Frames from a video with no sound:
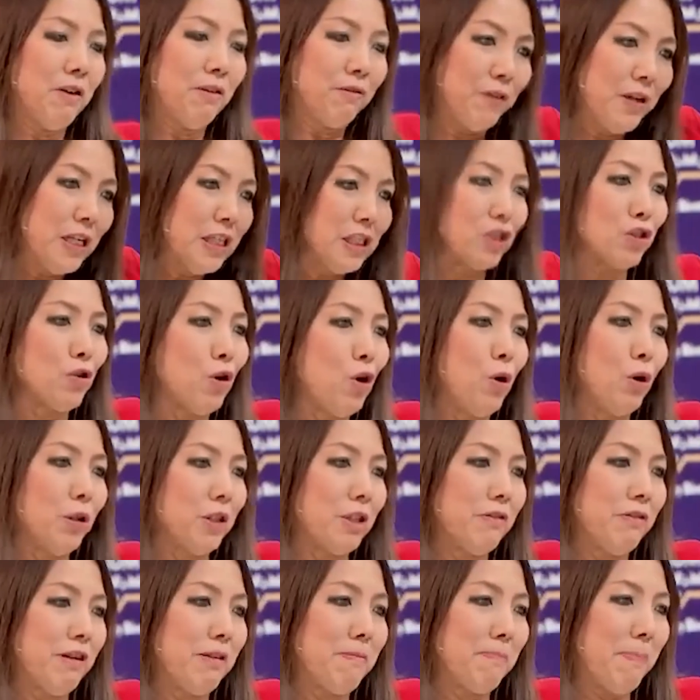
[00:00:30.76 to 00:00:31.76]
First
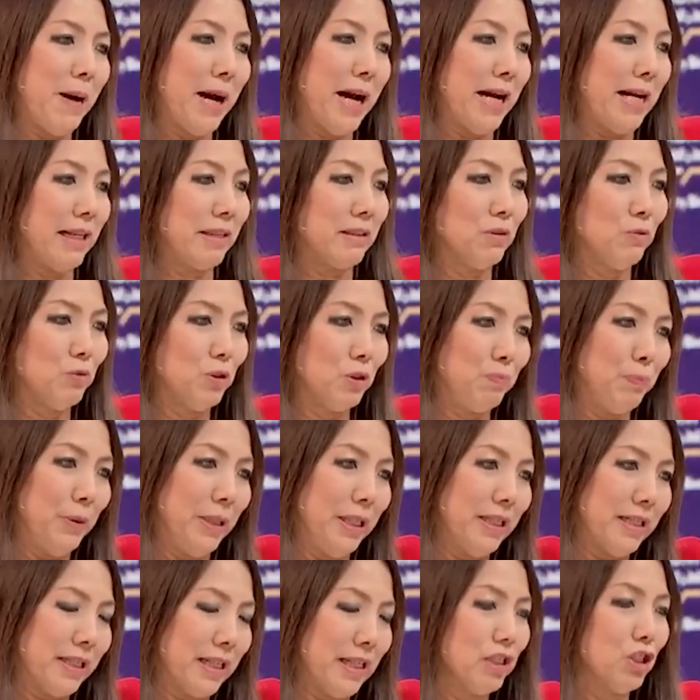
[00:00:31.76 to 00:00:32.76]
order impact would be
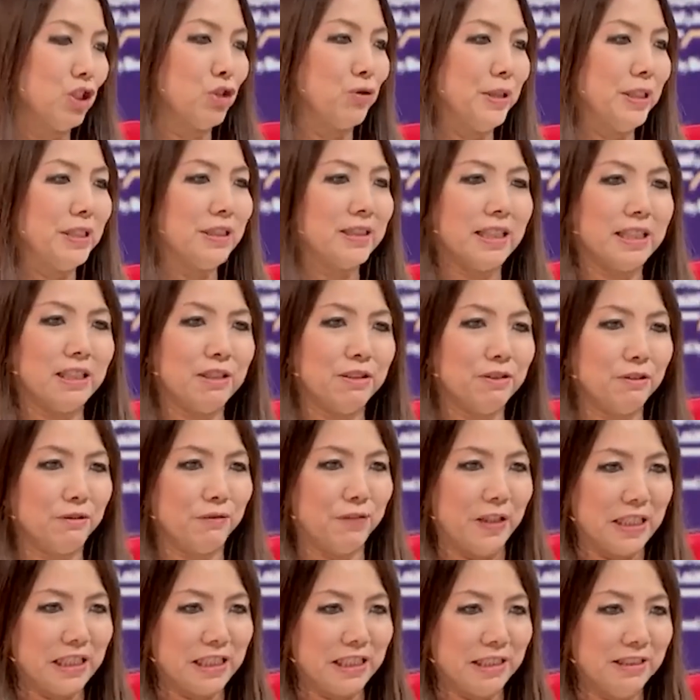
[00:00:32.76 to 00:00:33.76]
countries that are
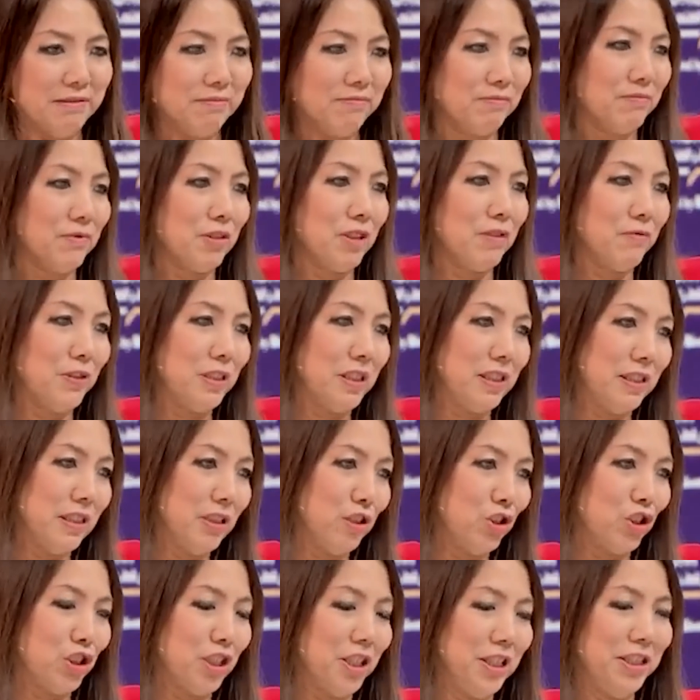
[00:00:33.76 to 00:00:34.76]
affected, obviously
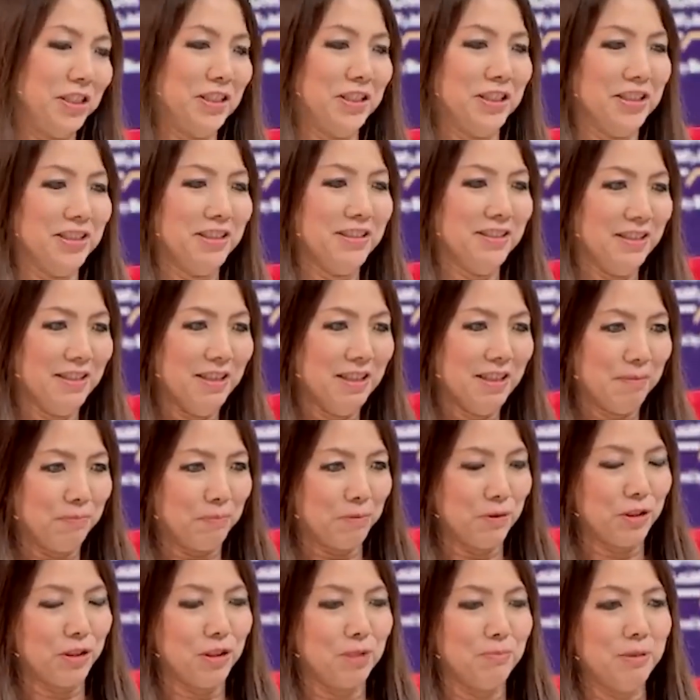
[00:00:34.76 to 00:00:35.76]
China
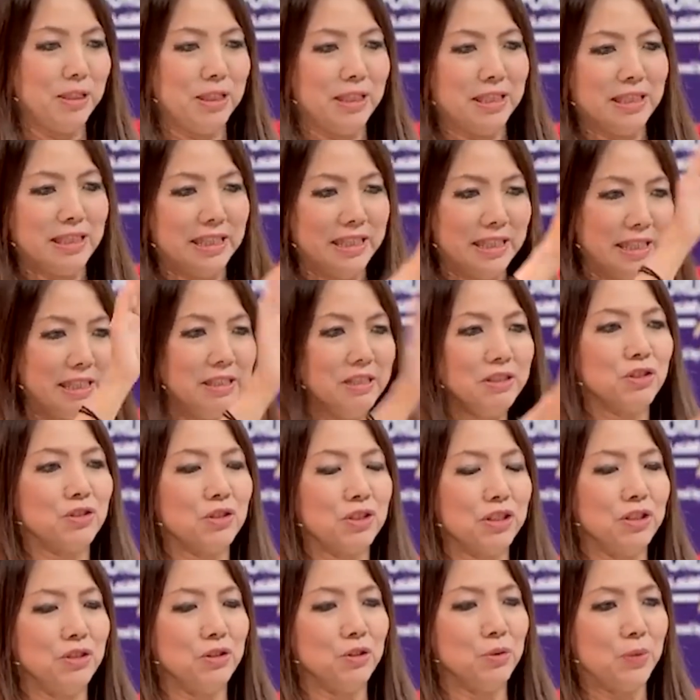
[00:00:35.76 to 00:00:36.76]
predominantly, to
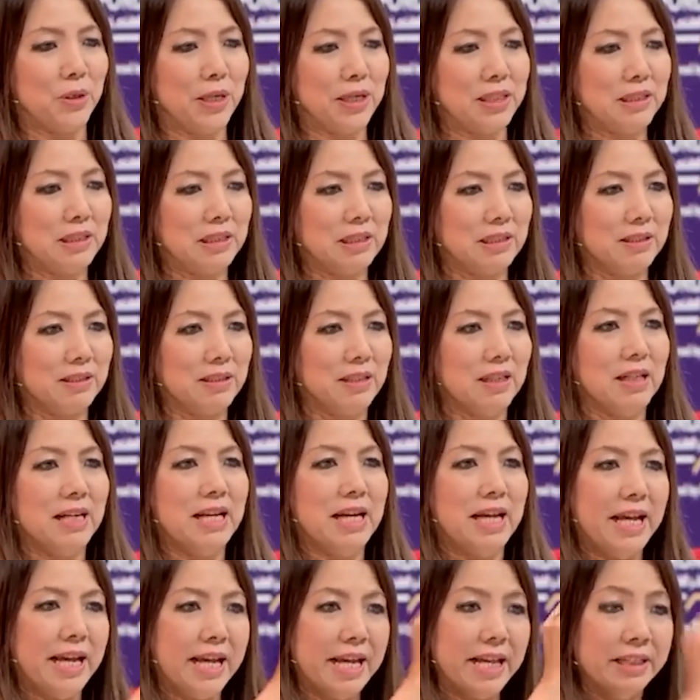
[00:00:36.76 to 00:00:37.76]
the US.
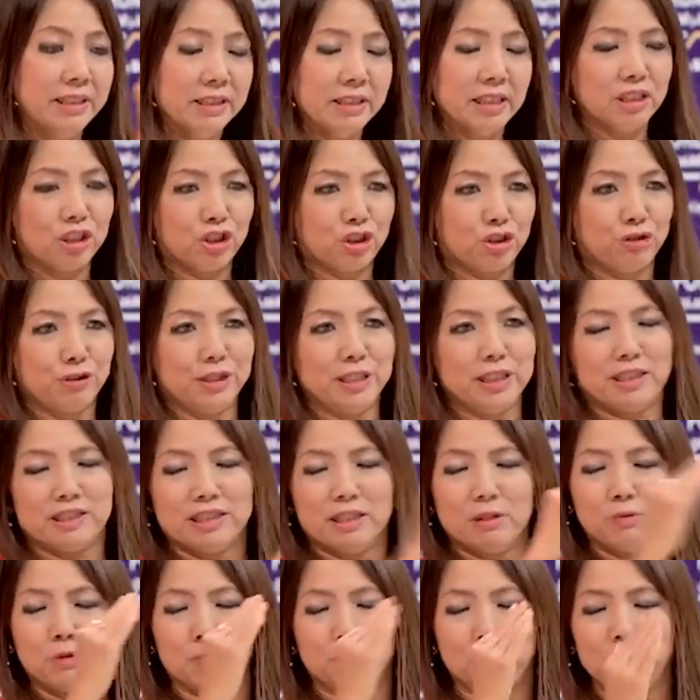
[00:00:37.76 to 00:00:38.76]
Industries
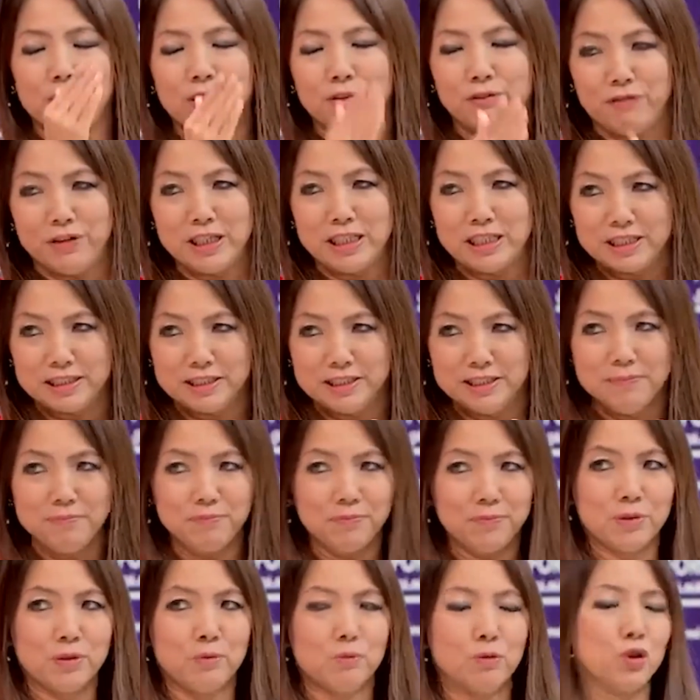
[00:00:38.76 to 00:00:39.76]
that would be affected,
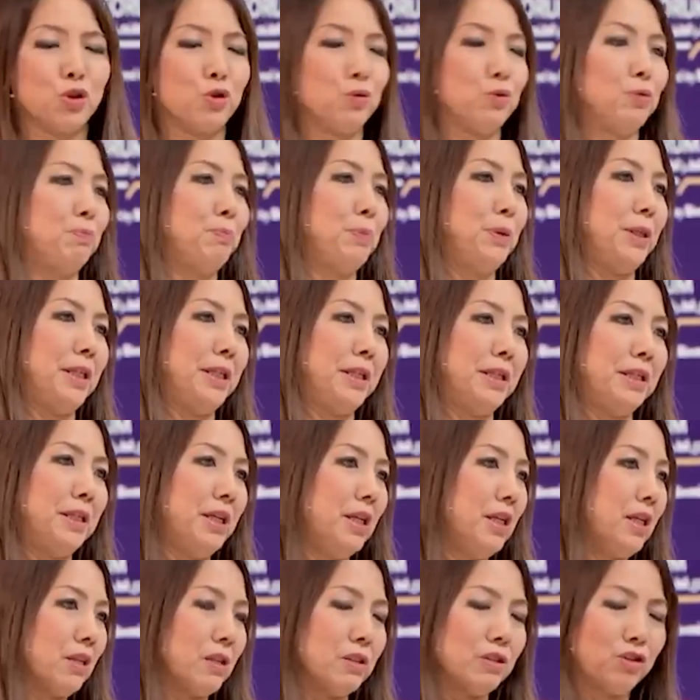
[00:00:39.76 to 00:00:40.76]
which would be
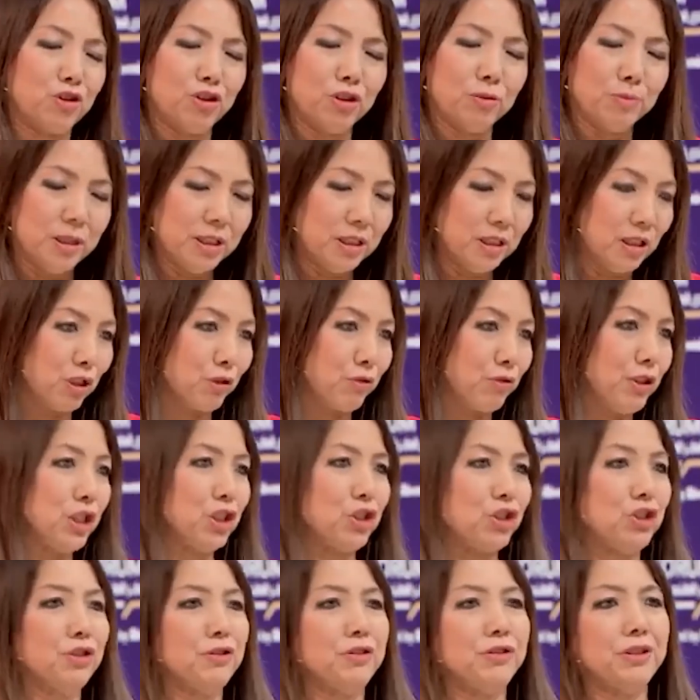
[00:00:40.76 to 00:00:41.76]
consumer
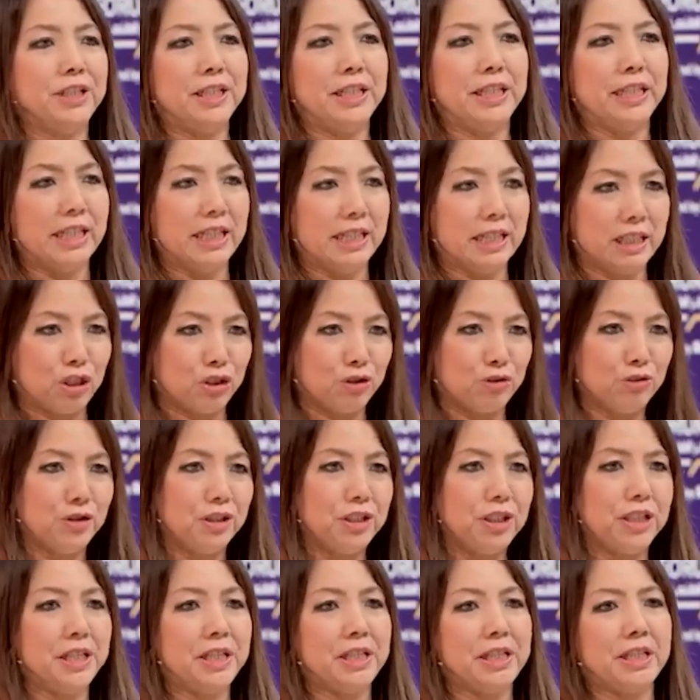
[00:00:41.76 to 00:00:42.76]
discretionary,
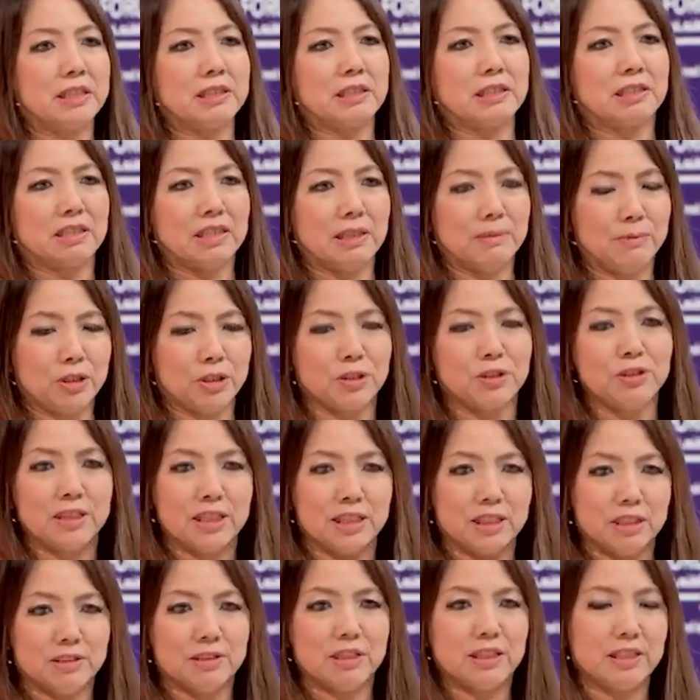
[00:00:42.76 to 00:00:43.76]
electronics,
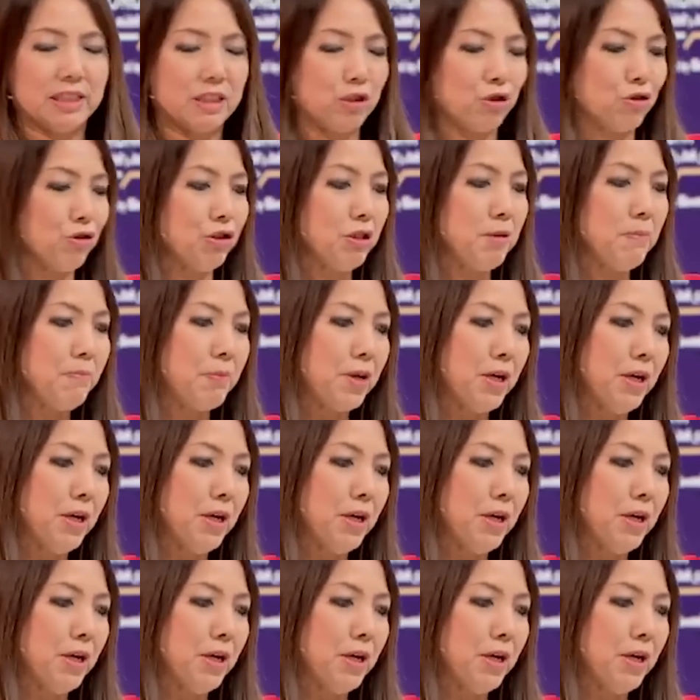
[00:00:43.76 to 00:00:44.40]
semiconductor, etc.